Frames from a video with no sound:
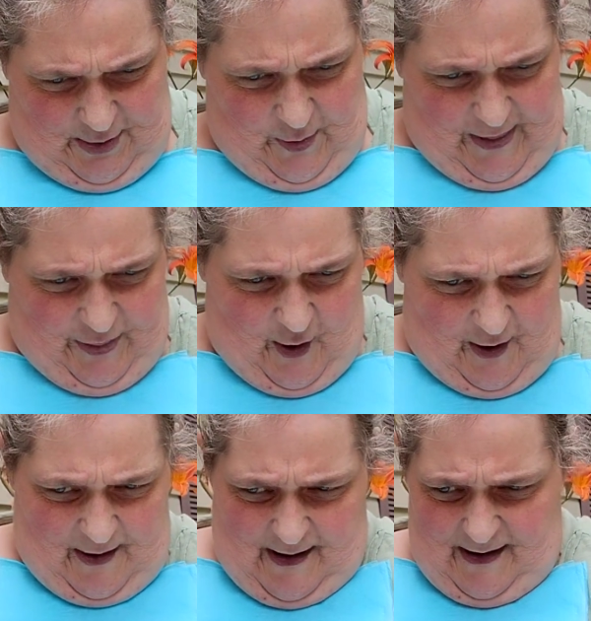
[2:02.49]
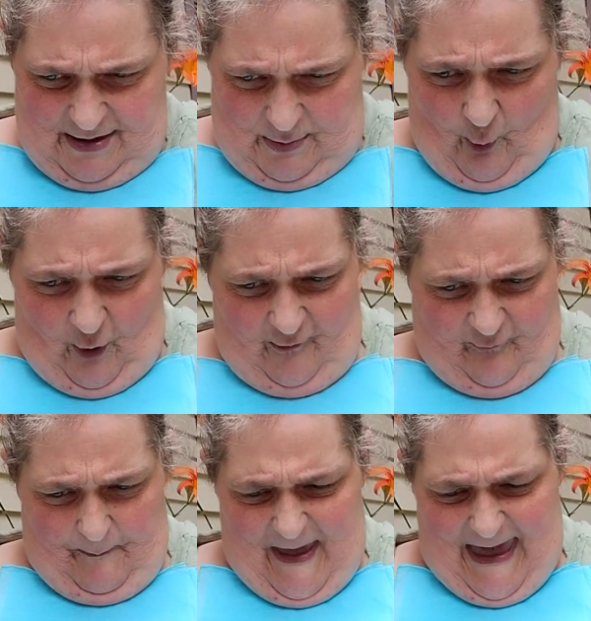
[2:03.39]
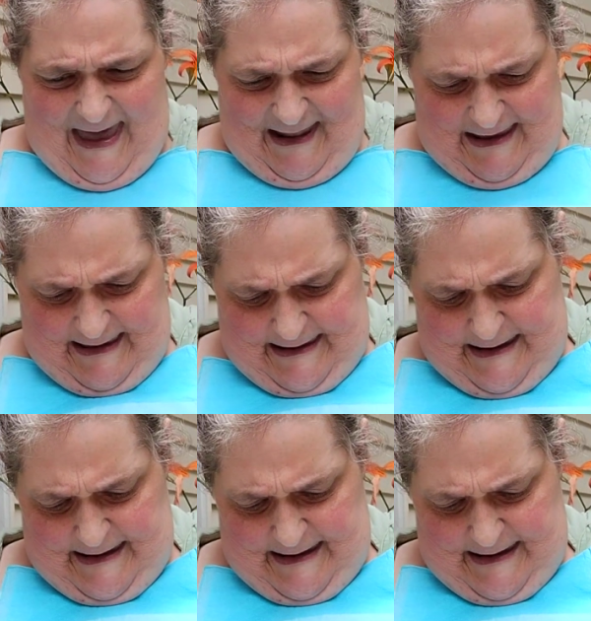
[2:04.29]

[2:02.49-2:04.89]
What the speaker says: so that it's more of a pad,